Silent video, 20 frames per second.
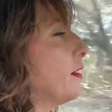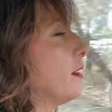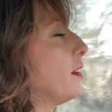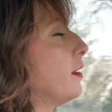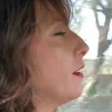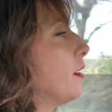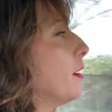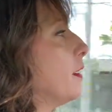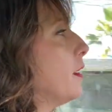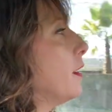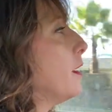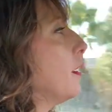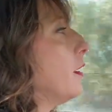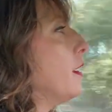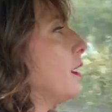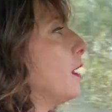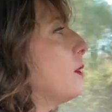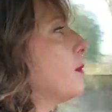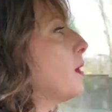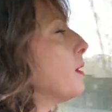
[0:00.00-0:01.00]

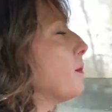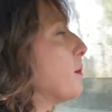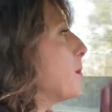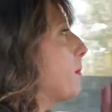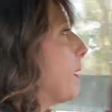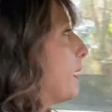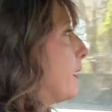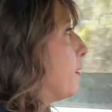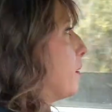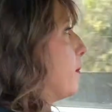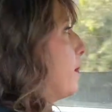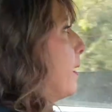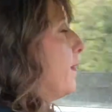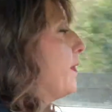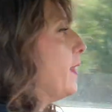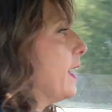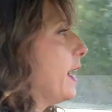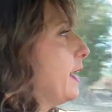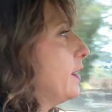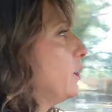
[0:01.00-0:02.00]
I want to be better
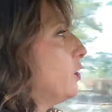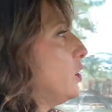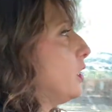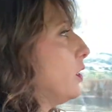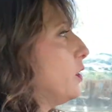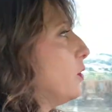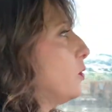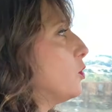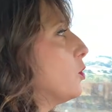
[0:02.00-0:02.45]
about that too.